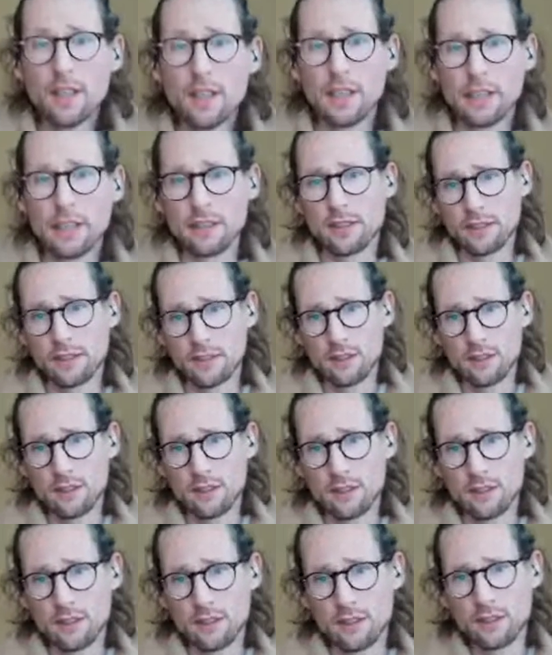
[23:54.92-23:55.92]

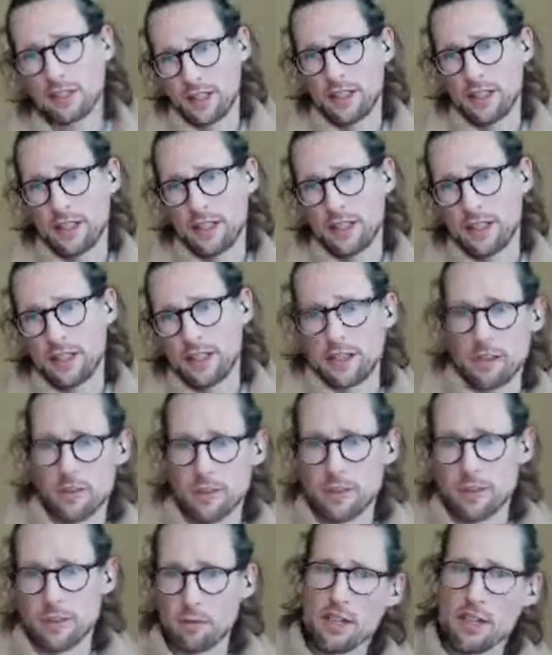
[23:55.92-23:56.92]
Until they try
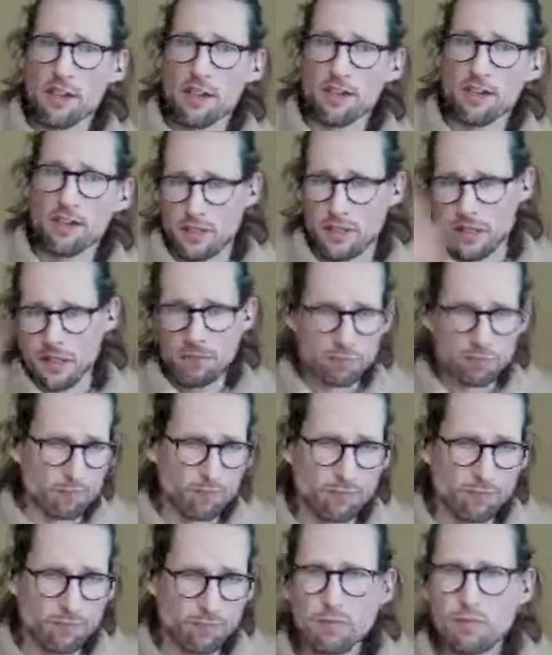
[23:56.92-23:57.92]
to do it themselves and they